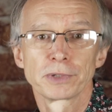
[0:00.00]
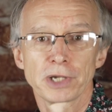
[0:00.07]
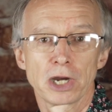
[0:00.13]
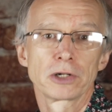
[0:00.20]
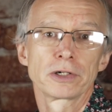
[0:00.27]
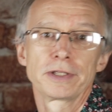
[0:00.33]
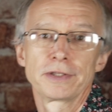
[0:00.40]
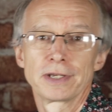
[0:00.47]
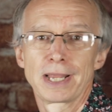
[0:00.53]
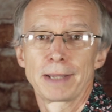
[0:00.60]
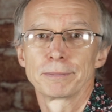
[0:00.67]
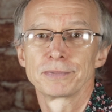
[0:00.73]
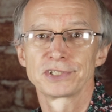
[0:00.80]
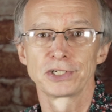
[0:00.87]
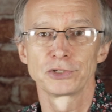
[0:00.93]
Currently the
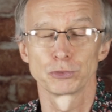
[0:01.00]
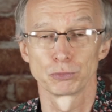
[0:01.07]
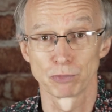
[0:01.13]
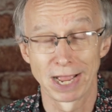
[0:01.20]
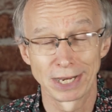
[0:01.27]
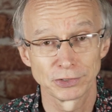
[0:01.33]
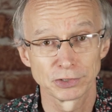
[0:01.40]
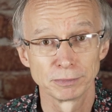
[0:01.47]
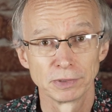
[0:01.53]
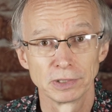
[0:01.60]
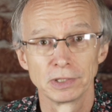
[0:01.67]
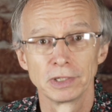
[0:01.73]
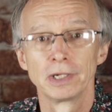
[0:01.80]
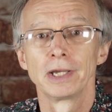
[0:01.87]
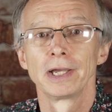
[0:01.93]
lamp's set to random,
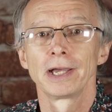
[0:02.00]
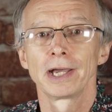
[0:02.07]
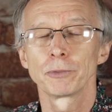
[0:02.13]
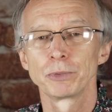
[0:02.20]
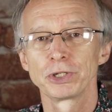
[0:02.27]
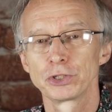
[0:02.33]
and we